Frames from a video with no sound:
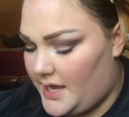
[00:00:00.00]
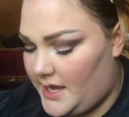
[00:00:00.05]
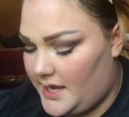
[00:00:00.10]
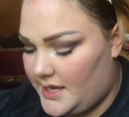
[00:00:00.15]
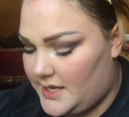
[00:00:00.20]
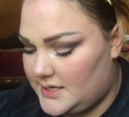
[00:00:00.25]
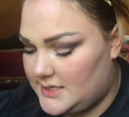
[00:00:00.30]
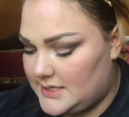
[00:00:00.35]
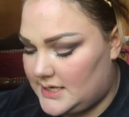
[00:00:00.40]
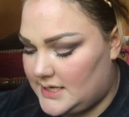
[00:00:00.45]

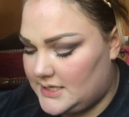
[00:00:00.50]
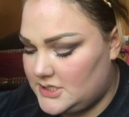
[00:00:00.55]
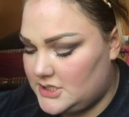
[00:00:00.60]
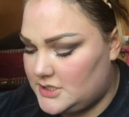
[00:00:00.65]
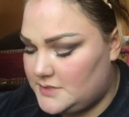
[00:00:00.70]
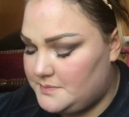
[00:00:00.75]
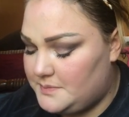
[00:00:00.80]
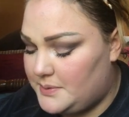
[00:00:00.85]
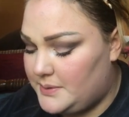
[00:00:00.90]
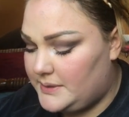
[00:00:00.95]
And I
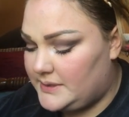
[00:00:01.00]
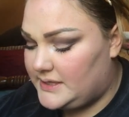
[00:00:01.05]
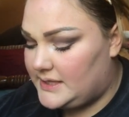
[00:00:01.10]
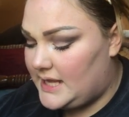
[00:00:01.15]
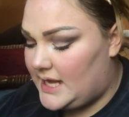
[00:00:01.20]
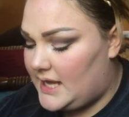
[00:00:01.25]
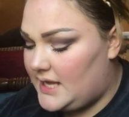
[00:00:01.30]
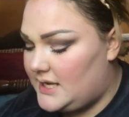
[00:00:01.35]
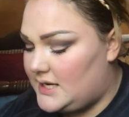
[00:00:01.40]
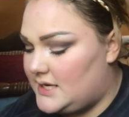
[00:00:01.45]
just put
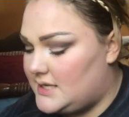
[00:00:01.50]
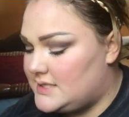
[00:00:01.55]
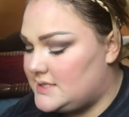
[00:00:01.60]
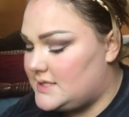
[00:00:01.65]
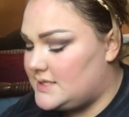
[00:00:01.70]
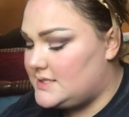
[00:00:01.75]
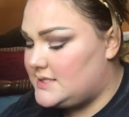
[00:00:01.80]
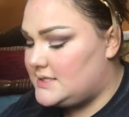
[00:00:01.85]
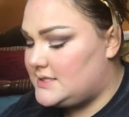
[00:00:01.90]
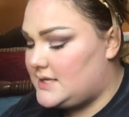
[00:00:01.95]
that as
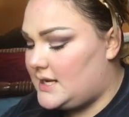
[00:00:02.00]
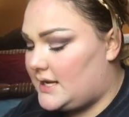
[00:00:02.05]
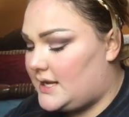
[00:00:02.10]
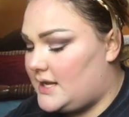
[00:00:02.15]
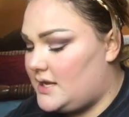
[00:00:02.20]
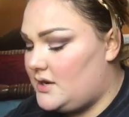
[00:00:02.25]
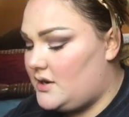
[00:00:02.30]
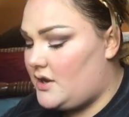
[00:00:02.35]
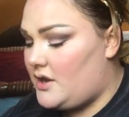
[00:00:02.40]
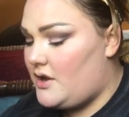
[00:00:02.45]
a
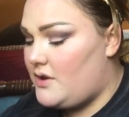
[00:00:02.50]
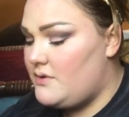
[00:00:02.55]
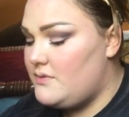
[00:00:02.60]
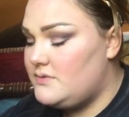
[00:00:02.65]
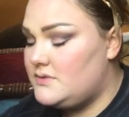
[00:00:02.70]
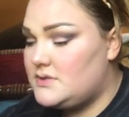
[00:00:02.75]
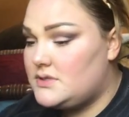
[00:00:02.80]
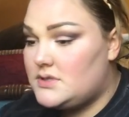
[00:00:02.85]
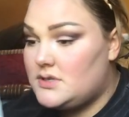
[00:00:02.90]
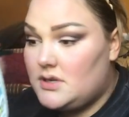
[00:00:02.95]
second
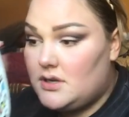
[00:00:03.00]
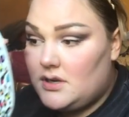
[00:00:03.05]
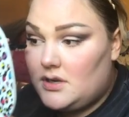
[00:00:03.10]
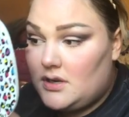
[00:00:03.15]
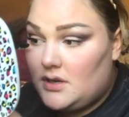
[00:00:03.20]
coat